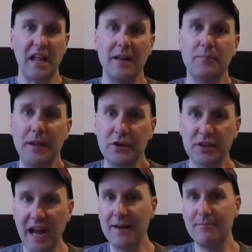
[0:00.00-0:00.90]
And Peter
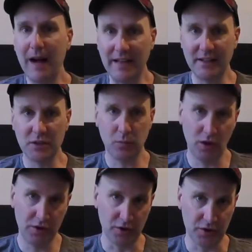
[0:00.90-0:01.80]
Diamandis
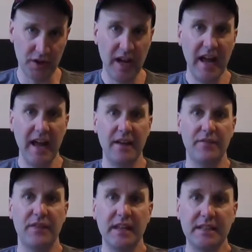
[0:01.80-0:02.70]
wondered
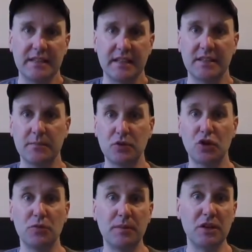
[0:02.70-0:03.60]
if these systems
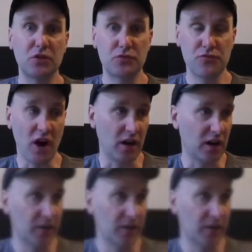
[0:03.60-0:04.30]
could be shrunk.